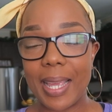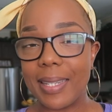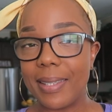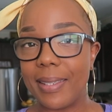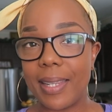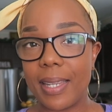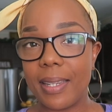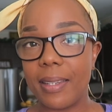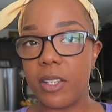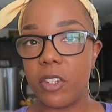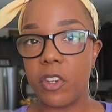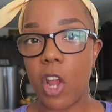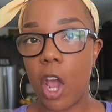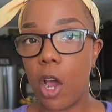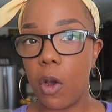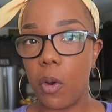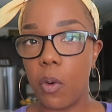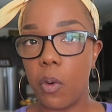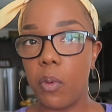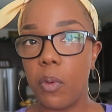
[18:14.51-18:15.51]
and didn't
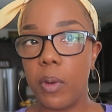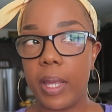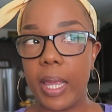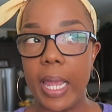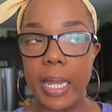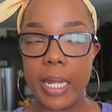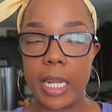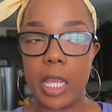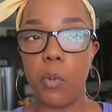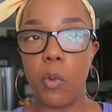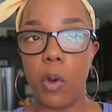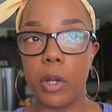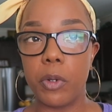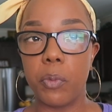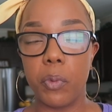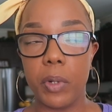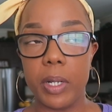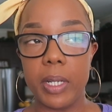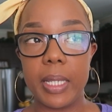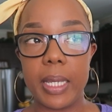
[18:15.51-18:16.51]
know
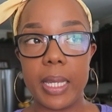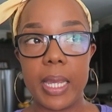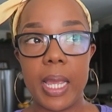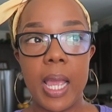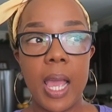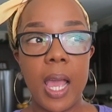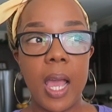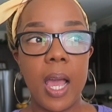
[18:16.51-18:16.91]
anyone really